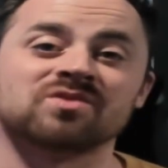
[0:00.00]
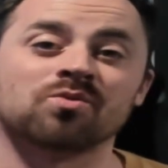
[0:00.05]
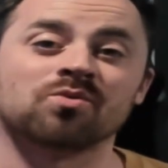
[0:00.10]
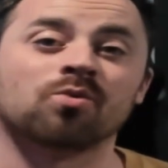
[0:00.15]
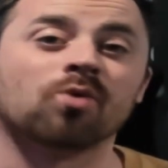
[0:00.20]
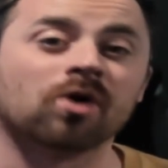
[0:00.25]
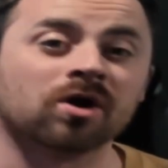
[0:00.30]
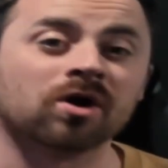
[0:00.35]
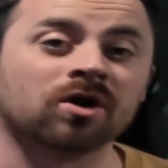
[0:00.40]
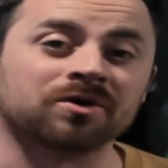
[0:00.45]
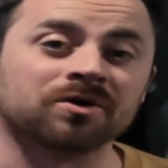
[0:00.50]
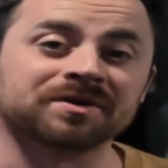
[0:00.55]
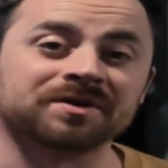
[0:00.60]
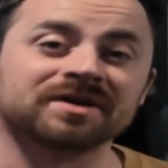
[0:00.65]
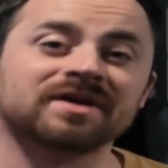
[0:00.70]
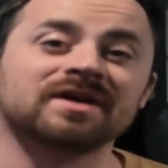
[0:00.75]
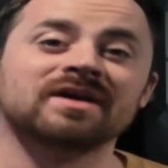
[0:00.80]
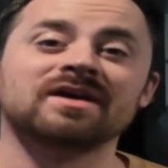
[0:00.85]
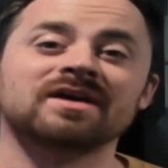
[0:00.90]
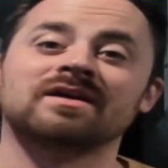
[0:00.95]
world
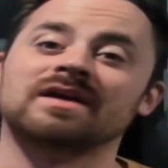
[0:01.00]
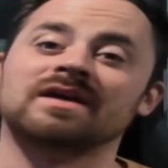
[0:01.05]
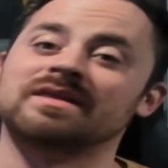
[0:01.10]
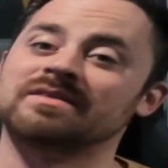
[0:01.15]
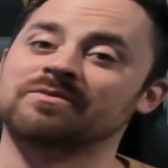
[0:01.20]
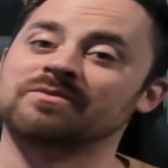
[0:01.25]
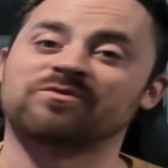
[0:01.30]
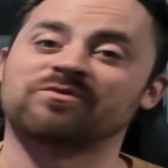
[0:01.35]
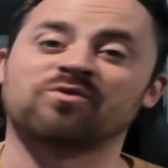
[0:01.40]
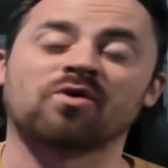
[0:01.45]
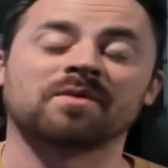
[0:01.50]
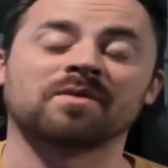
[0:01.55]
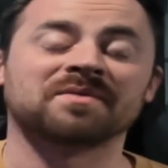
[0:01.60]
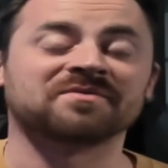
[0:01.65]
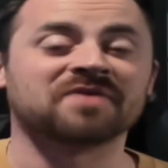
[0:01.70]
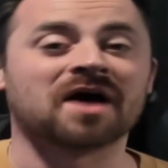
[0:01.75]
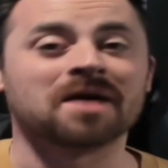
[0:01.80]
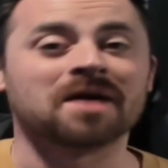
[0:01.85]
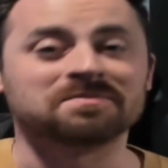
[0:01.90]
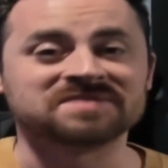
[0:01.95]
in the form of
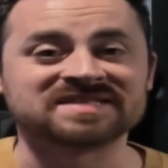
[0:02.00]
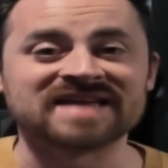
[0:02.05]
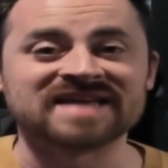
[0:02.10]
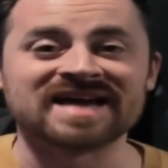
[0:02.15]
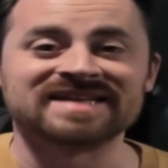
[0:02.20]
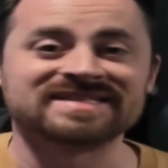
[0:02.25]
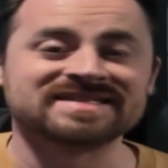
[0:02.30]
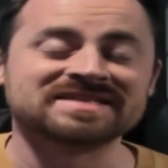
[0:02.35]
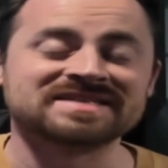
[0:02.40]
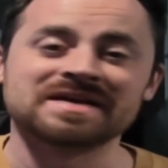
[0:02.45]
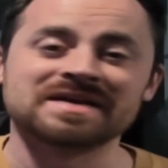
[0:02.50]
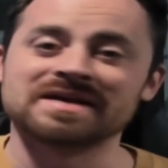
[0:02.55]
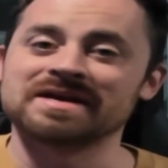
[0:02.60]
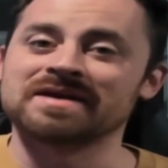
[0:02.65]
upsets,